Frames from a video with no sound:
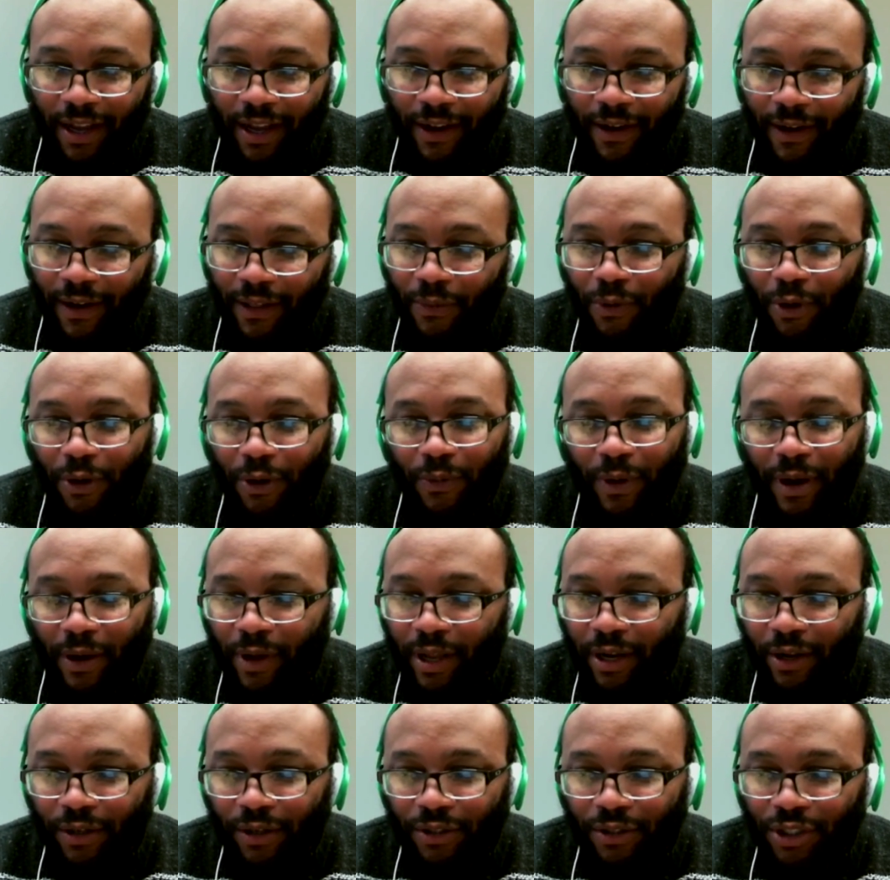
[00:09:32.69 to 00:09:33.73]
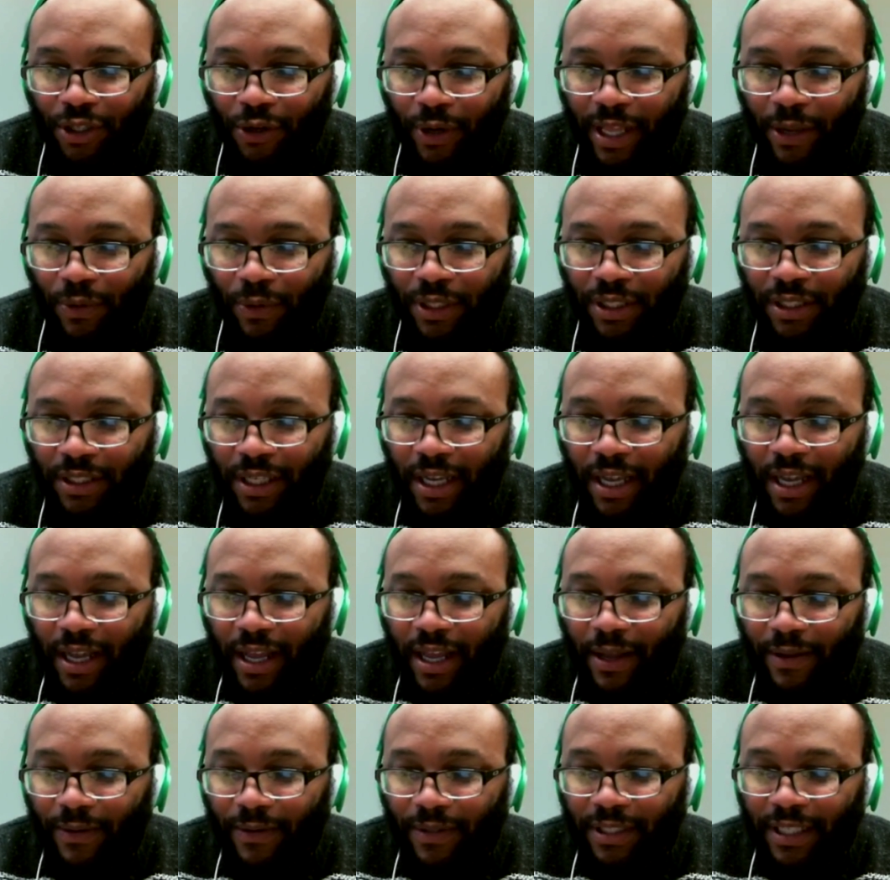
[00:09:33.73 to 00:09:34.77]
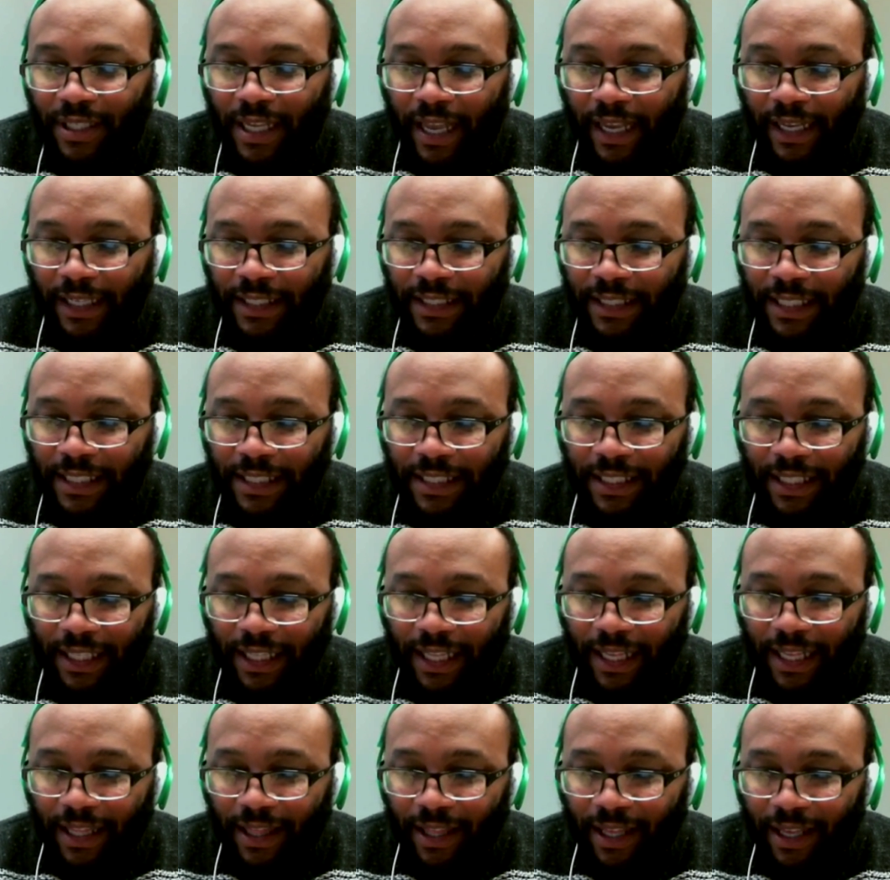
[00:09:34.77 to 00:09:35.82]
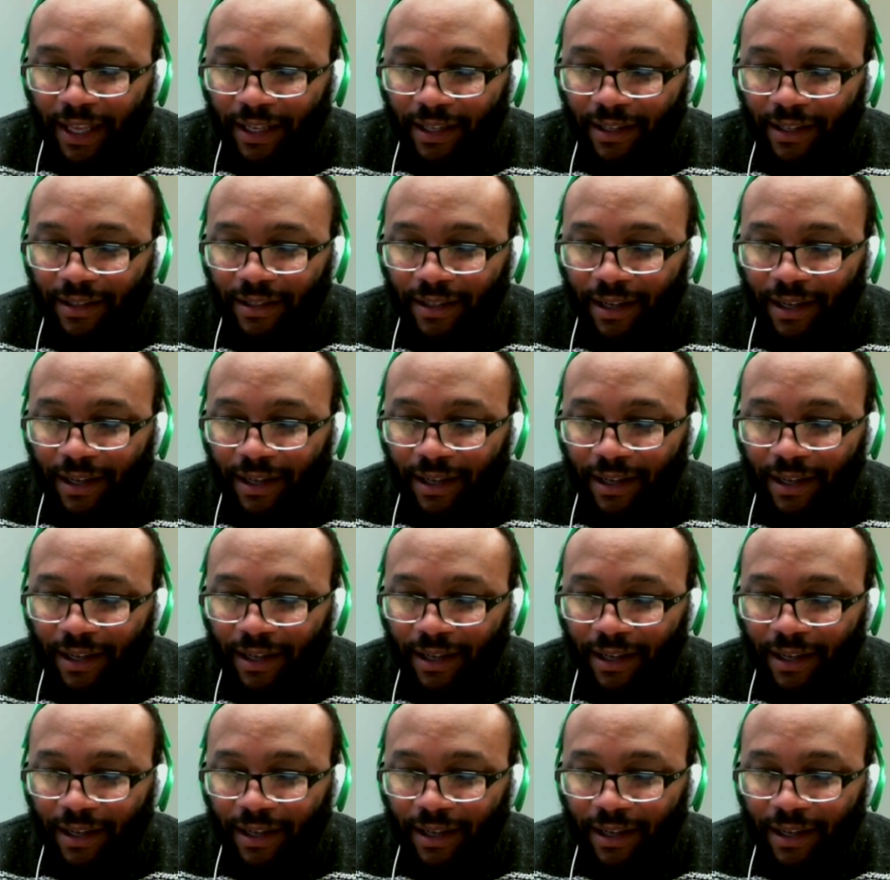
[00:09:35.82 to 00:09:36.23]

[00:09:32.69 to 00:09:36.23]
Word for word: the RotoWire radio show, and he was saying essentially that